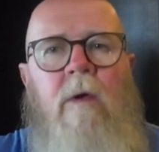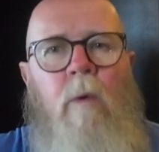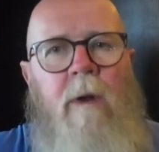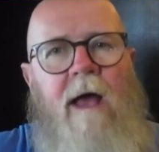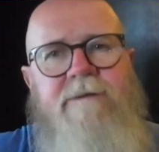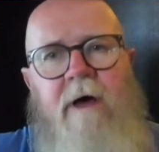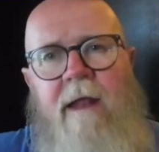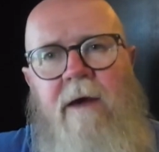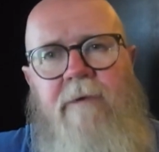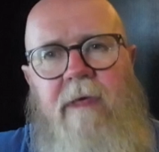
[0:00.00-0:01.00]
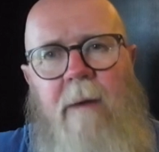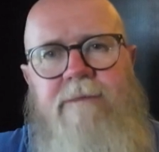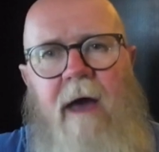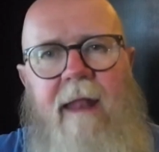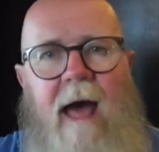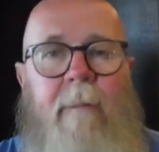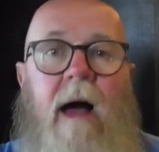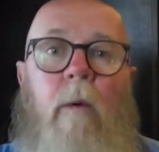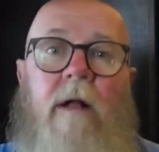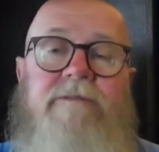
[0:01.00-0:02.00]
when I signed up for the Upside app,
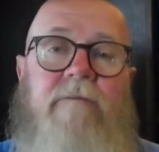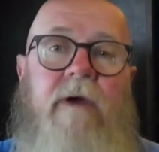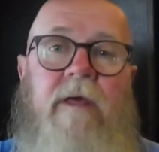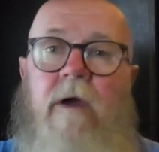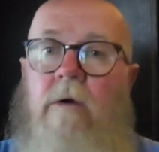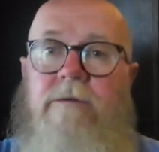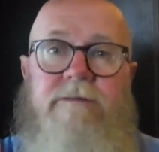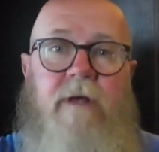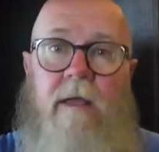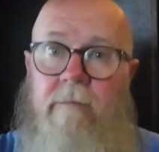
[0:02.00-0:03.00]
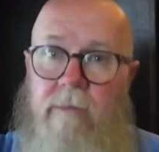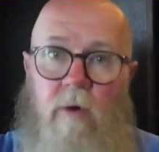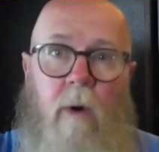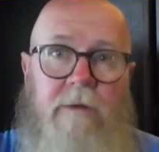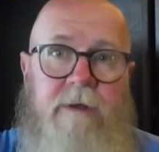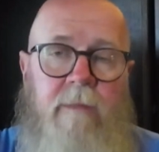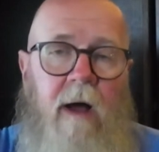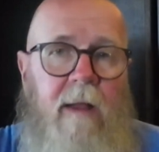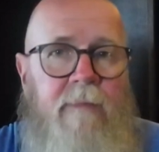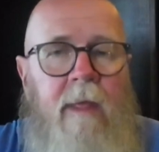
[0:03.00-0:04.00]
I watched the video just like you're watching
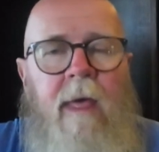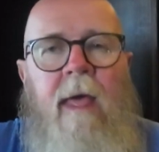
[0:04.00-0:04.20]
mine,